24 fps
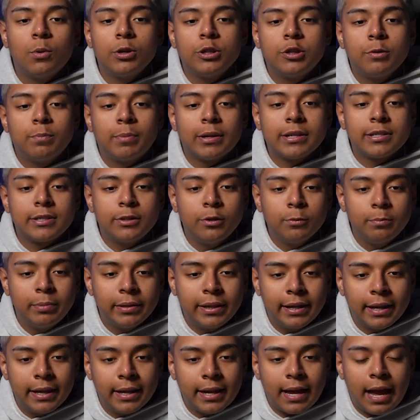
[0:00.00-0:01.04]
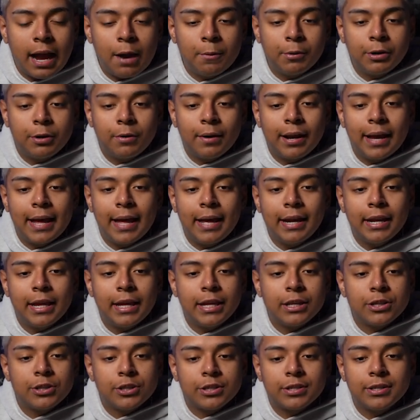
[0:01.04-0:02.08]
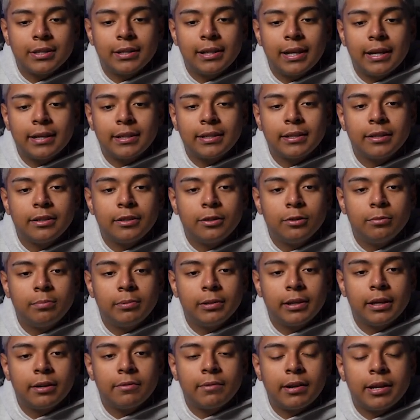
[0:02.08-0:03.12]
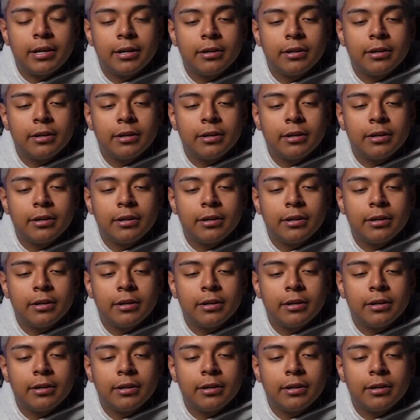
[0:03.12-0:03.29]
Once you press duplicate, I would go ahead and just select duplicate right